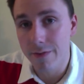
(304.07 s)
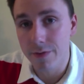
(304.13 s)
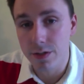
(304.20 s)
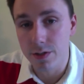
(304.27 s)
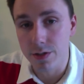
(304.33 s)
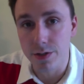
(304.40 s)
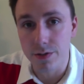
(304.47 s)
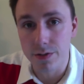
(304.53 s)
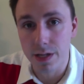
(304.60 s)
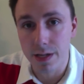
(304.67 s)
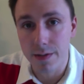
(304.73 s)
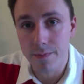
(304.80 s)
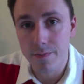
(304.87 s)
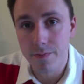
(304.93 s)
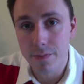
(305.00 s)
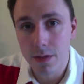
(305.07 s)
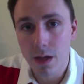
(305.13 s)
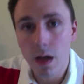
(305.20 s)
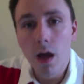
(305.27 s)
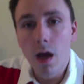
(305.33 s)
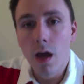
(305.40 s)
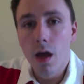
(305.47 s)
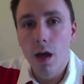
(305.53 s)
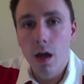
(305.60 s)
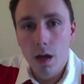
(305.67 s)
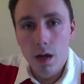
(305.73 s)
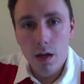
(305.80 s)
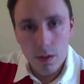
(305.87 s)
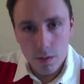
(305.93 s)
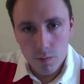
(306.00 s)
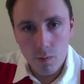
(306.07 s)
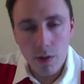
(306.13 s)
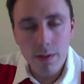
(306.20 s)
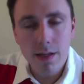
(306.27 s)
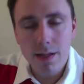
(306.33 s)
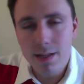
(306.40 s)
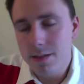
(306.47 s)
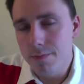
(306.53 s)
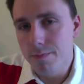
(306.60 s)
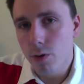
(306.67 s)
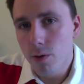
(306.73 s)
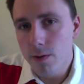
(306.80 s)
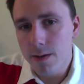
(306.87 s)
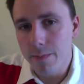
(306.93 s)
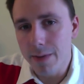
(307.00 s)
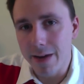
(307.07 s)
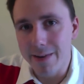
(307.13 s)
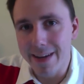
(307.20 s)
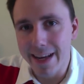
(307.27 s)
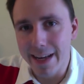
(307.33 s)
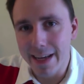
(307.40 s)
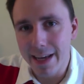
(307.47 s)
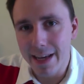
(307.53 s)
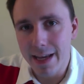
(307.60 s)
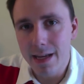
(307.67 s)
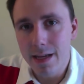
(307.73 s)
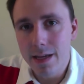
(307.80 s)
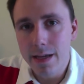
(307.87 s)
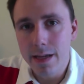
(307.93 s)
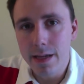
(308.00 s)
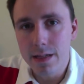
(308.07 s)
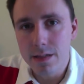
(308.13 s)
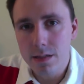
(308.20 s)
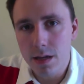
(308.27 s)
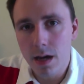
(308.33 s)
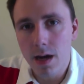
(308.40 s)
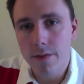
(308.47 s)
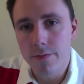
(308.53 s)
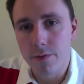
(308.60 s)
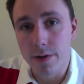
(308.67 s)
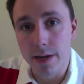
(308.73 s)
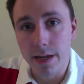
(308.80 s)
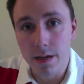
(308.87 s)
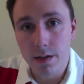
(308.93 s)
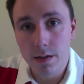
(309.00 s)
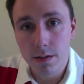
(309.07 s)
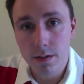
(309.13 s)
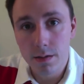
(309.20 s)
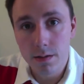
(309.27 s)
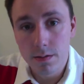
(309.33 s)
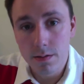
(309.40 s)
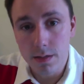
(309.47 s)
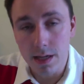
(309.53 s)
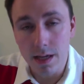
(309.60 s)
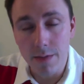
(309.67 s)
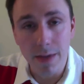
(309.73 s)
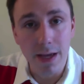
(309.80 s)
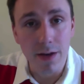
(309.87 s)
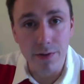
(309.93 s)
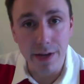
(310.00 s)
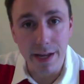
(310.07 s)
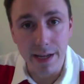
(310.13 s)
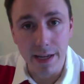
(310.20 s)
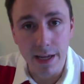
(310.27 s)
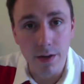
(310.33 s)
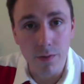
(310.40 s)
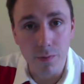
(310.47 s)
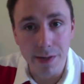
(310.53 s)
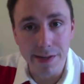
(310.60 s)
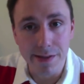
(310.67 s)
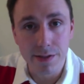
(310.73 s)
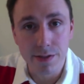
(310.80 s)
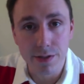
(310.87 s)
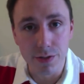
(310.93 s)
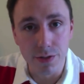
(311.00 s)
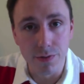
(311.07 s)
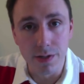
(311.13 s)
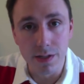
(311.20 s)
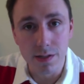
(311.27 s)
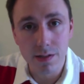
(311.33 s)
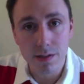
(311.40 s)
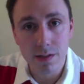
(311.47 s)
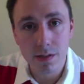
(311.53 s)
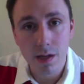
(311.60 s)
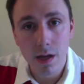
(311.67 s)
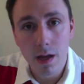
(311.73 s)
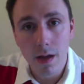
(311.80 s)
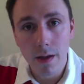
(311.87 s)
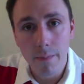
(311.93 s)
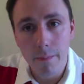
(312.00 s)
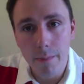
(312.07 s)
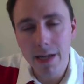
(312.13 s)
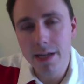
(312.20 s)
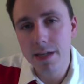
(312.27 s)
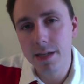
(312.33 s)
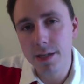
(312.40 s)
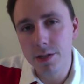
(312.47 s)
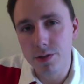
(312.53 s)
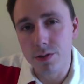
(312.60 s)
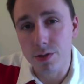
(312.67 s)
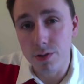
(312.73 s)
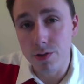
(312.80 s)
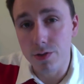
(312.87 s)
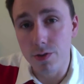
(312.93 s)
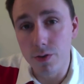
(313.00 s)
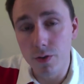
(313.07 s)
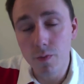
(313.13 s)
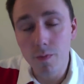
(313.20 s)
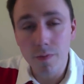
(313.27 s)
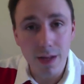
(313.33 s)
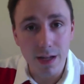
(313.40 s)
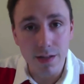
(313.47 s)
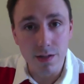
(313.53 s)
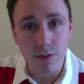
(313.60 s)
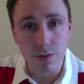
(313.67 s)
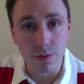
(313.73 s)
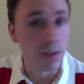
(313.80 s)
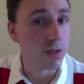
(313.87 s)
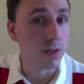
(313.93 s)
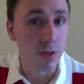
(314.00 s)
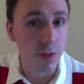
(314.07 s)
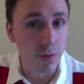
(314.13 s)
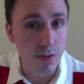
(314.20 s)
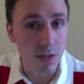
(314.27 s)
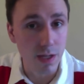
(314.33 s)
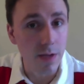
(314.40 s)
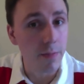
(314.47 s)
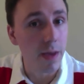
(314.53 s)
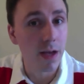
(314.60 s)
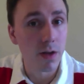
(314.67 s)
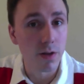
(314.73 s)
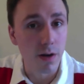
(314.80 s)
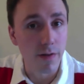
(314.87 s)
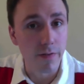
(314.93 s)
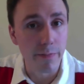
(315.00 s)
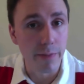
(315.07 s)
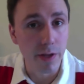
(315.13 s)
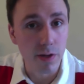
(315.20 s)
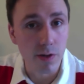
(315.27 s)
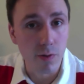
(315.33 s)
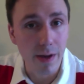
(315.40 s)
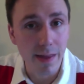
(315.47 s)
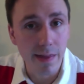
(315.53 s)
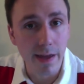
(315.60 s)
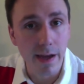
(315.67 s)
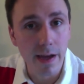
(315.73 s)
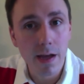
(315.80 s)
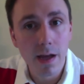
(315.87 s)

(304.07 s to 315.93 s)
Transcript: you're using. One thing that's important about Netiquette is covering email Netiquette with students. Many teachers assume that students use email and are familiar with it,